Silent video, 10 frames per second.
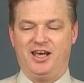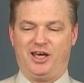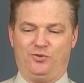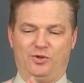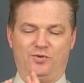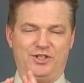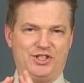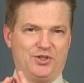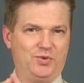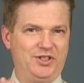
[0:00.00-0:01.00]
And when we
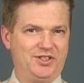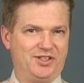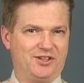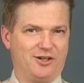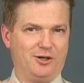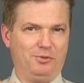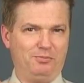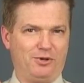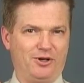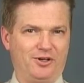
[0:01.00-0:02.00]
squeeze the
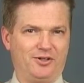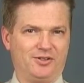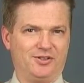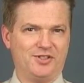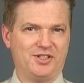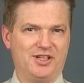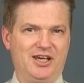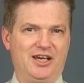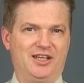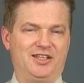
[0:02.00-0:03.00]
carbon particles,
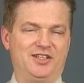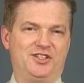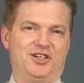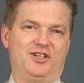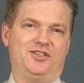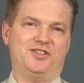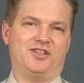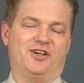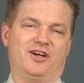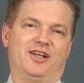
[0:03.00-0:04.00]
this
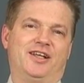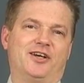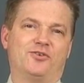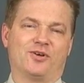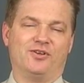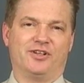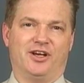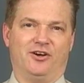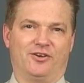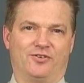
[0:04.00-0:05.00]
changes their electrical
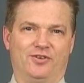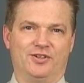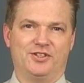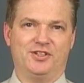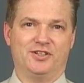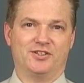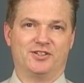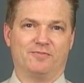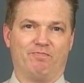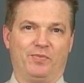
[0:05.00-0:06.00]

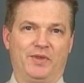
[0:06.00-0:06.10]
characteristics.